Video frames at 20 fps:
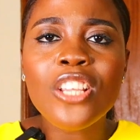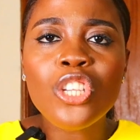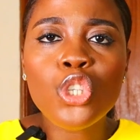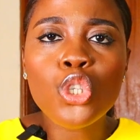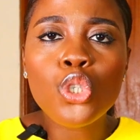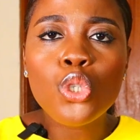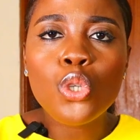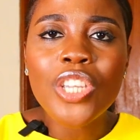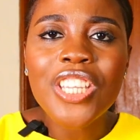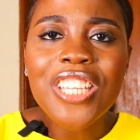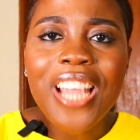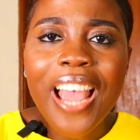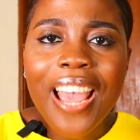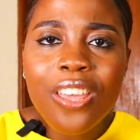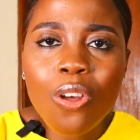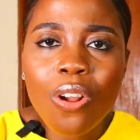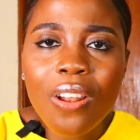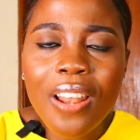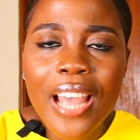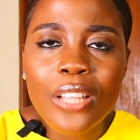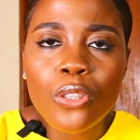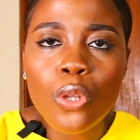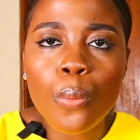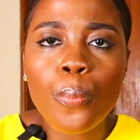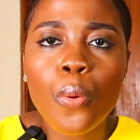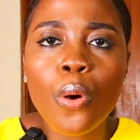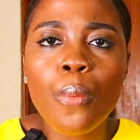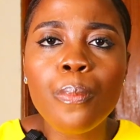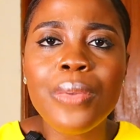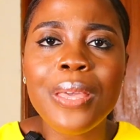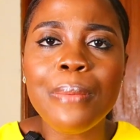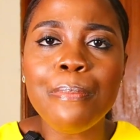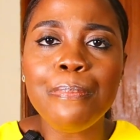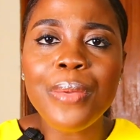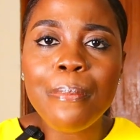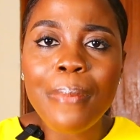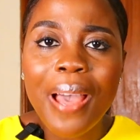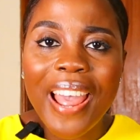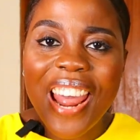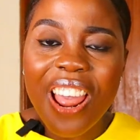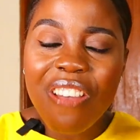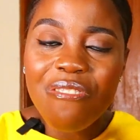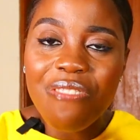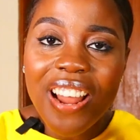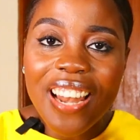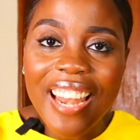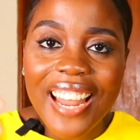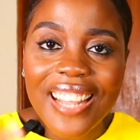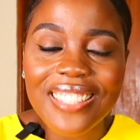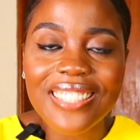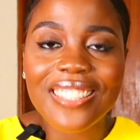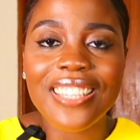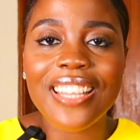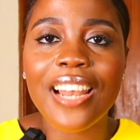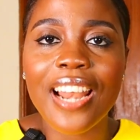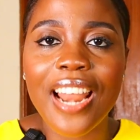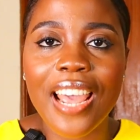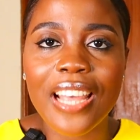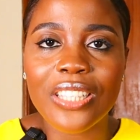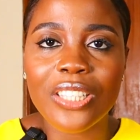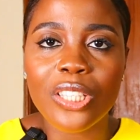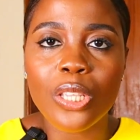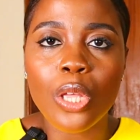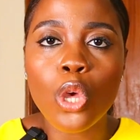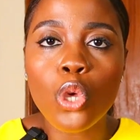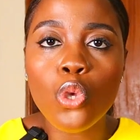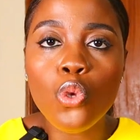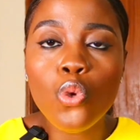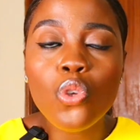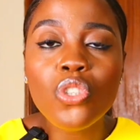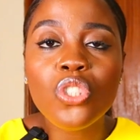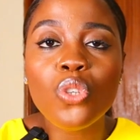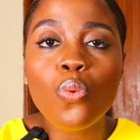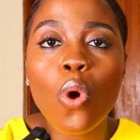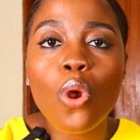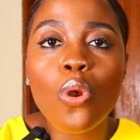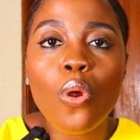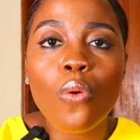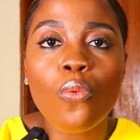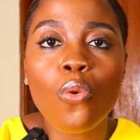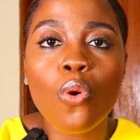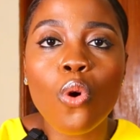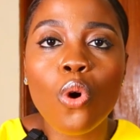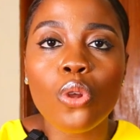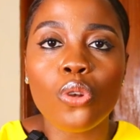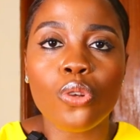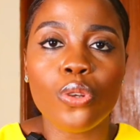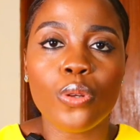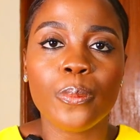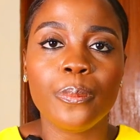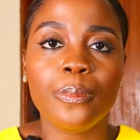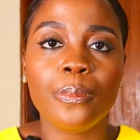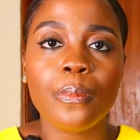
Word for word: Shine your light upon me. Be my everlasting light. Use the word of God.